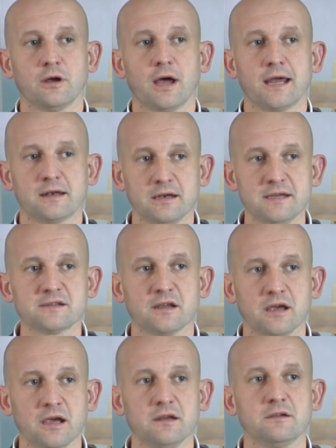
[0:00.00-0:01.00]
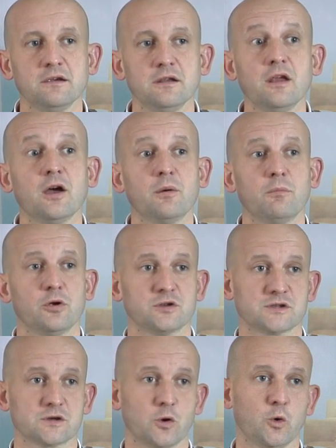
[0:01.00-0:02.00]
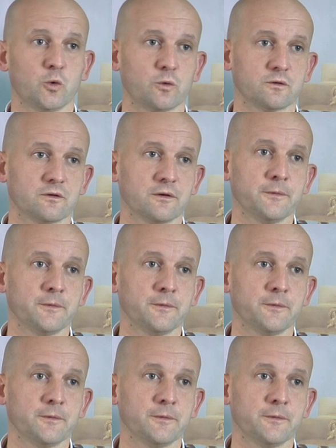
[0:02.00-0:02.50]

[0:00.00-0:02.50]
at least 18 months old.